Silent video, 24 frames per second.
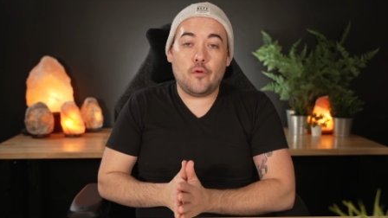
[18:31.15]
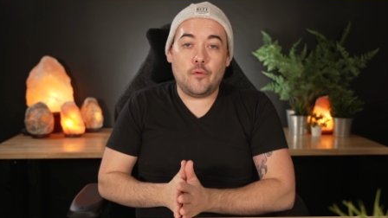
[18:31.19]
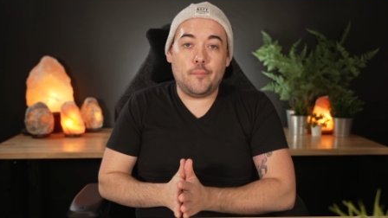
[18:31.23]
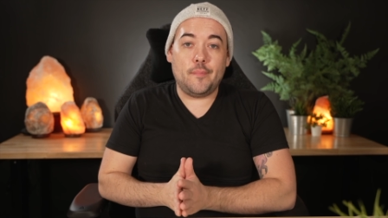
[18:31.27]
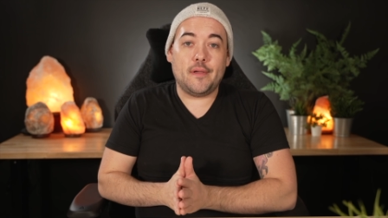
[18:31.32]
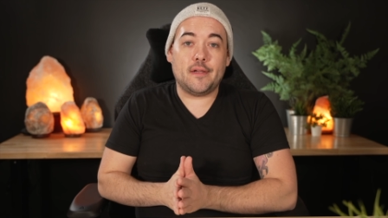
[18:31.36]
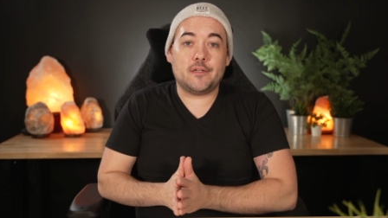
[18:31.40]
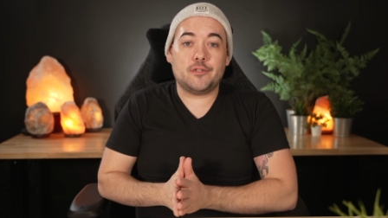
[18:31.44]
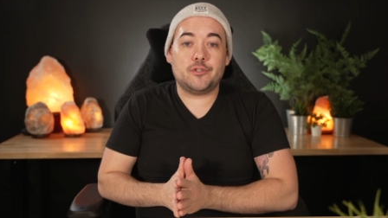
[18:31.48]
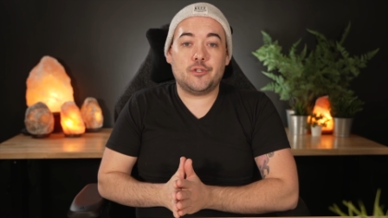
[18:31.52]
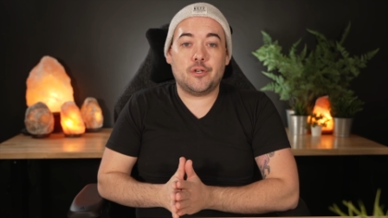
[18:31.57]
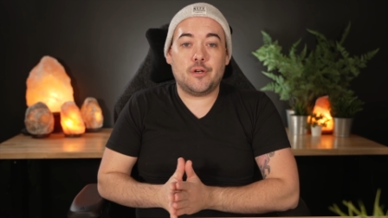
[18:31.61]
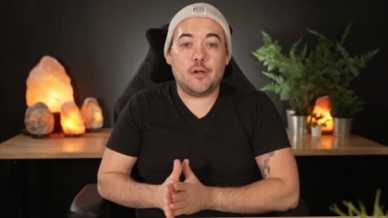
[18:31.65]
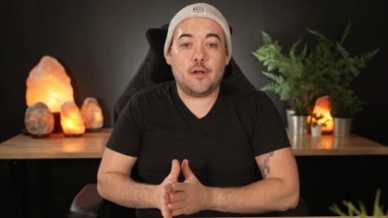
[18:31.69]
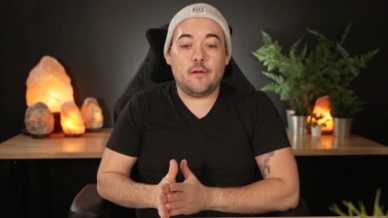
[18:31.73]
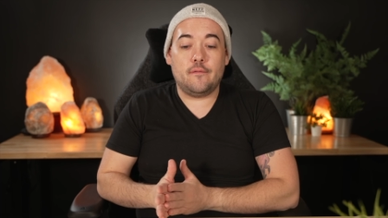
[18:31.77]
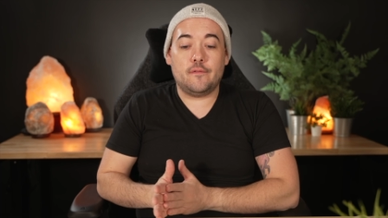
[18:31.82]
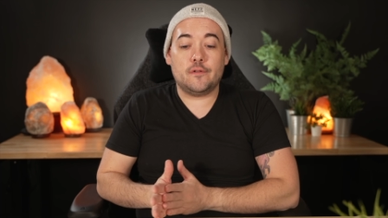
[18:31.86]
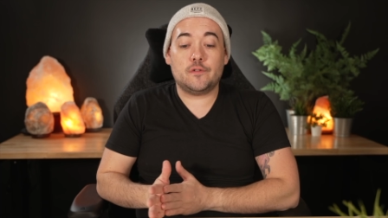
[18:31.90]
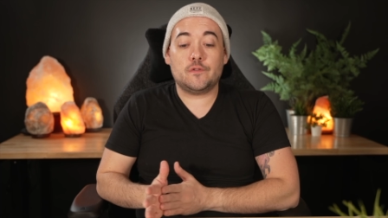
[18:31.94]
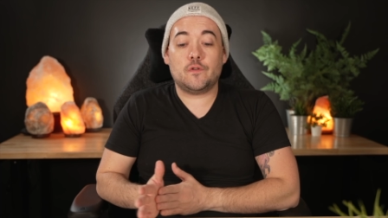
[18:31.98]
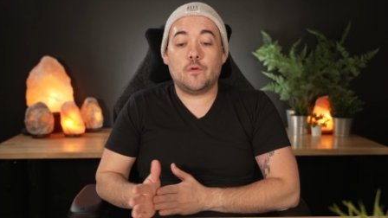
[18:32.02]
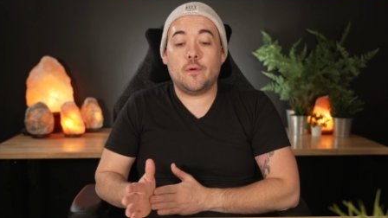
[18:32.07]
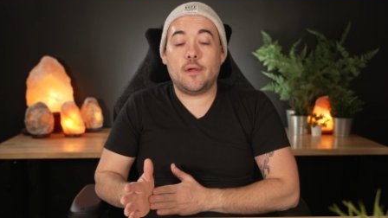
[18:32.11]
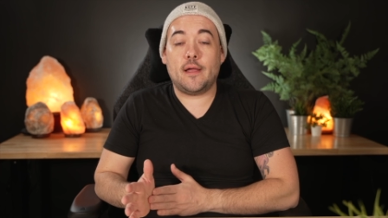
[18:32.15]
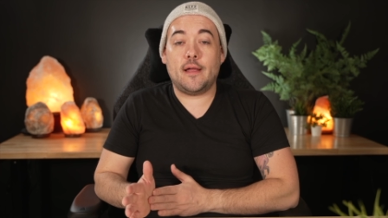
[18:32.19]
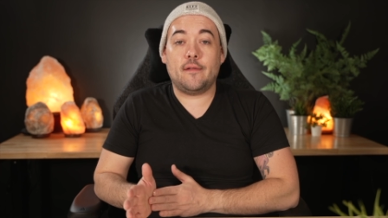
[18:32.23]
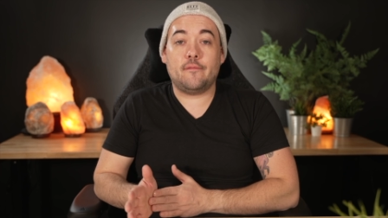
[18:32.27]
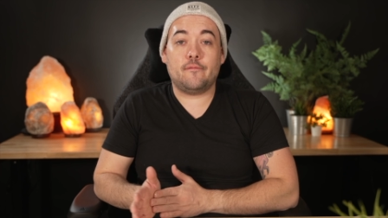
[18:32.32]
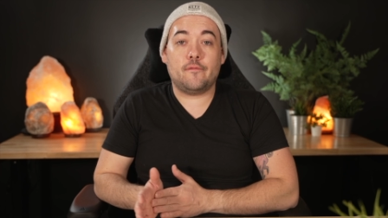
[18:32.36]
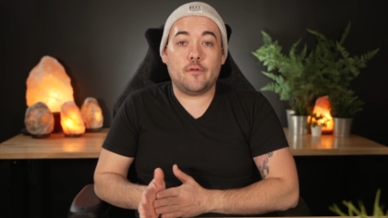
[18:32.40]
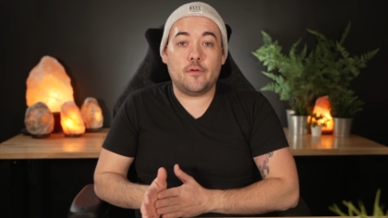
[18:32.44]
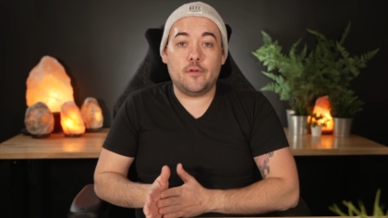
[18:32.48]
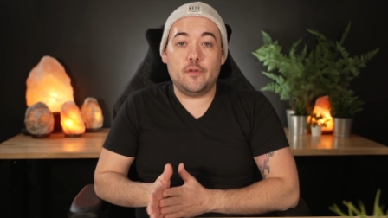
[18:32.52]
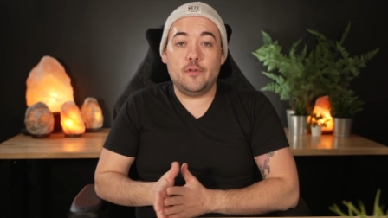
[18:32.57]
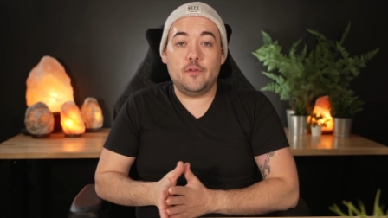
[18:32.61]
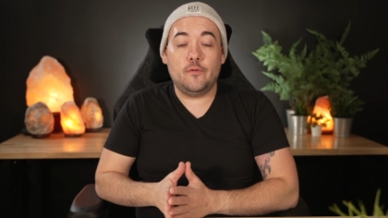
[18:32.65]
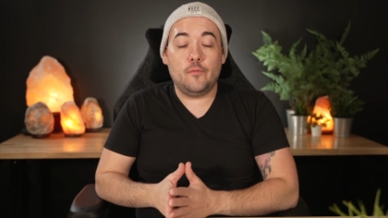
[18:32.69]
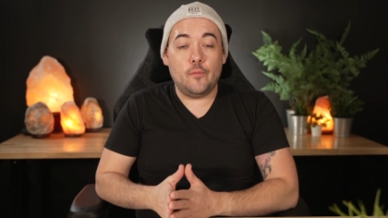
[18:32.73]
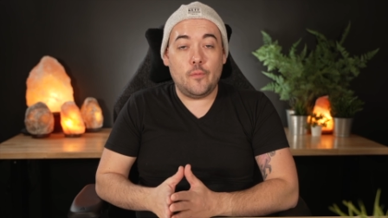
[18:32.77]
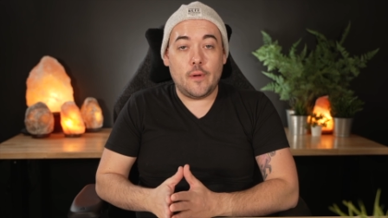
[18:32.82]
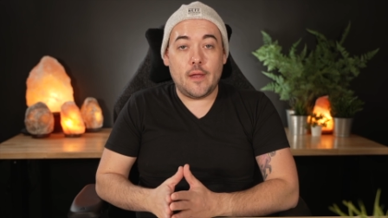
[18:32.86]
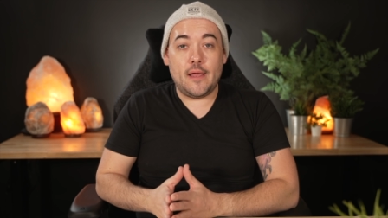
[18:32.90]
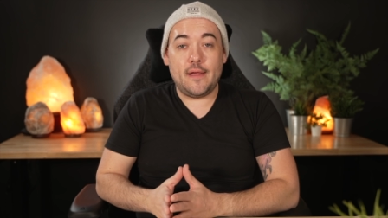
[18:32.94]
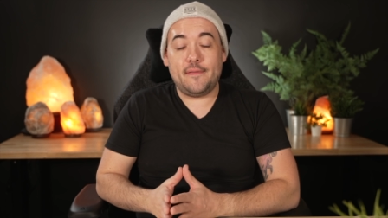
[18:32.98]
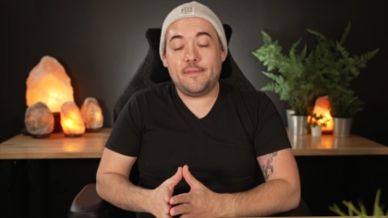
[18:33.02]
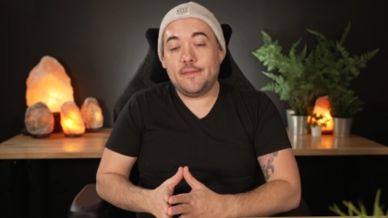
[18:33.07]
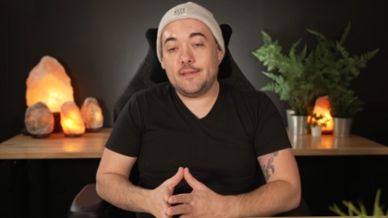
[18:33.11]
picture of what's going on for you
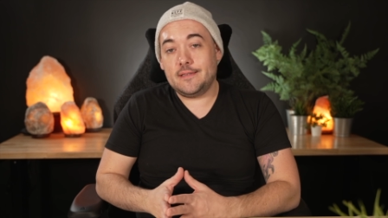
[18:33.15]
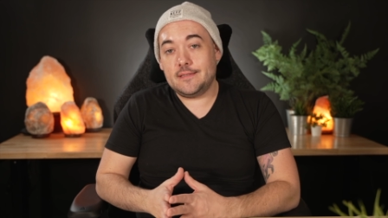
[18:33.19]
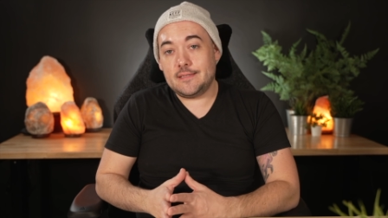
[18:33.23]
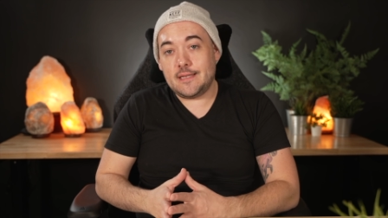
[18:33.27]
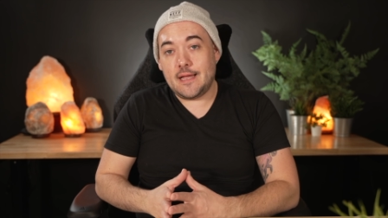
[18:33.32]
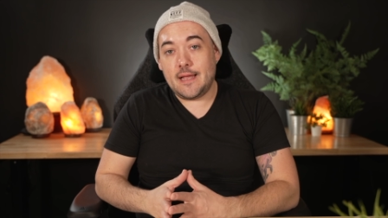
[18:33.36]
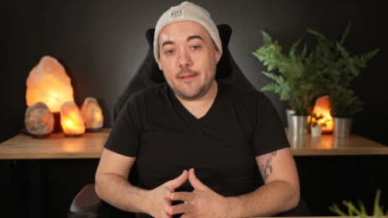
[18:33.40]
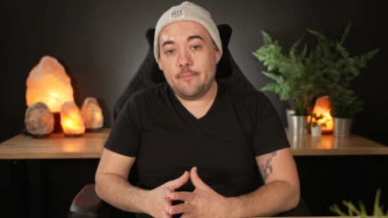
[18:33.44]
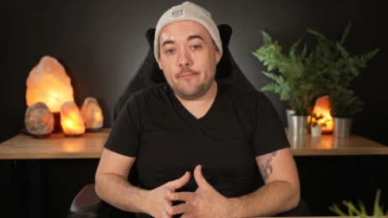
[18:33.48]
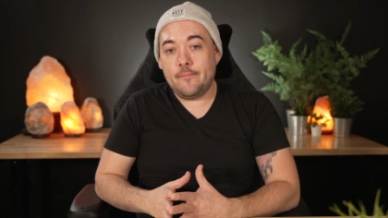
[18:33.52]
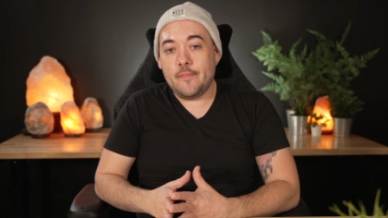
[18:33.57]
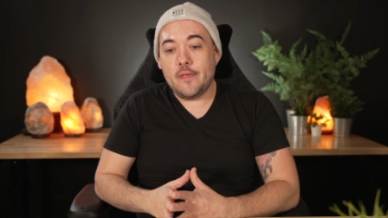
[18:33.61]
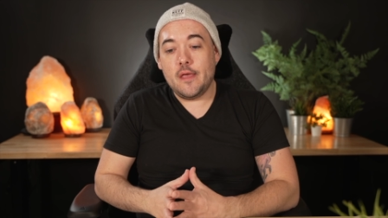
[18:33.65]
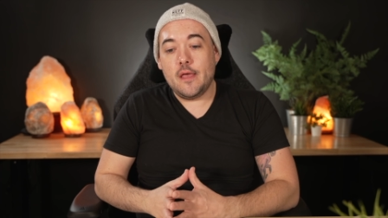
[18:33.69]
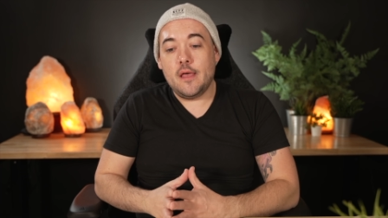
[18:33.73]
at this time.